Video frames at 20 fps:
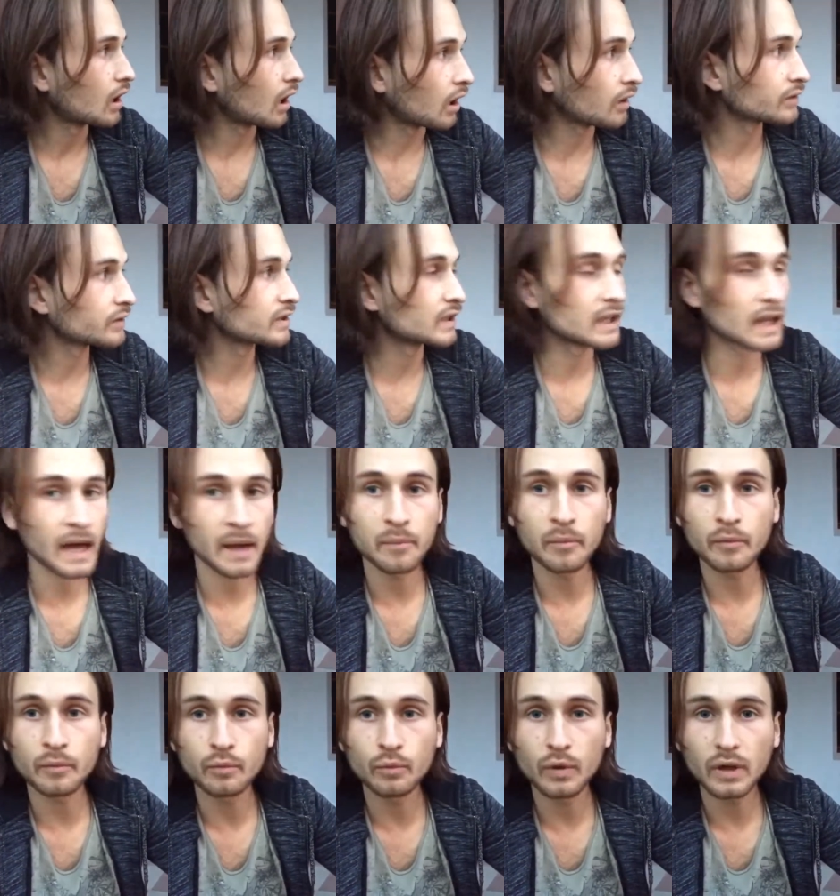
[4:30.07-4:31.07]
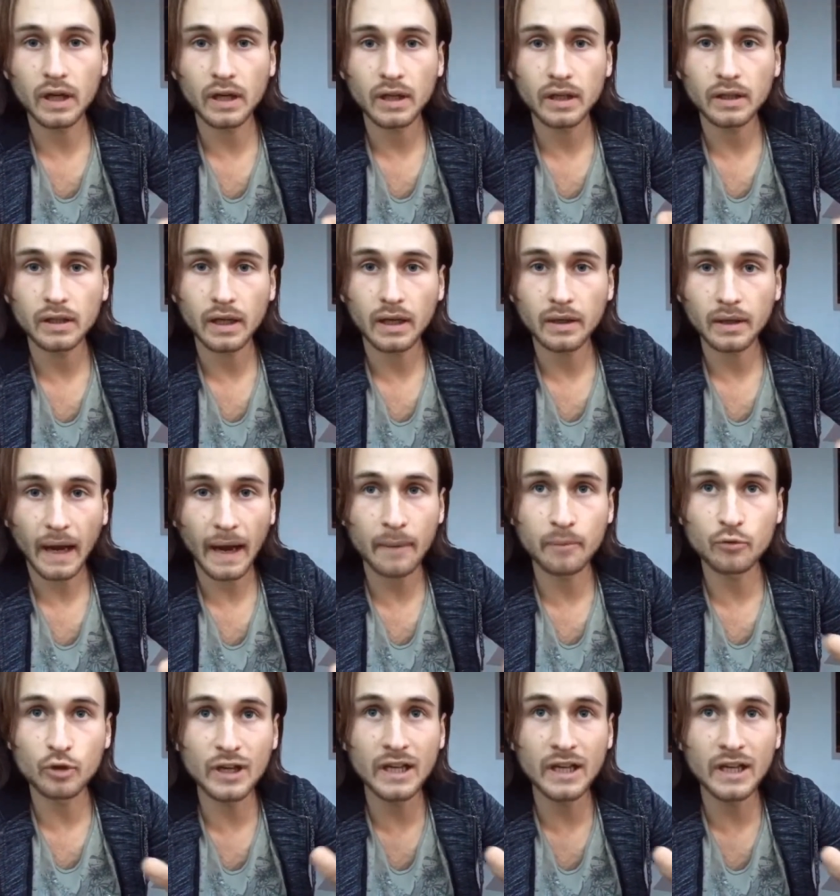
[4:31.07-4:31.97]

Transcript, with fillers: until I'm uh, I'm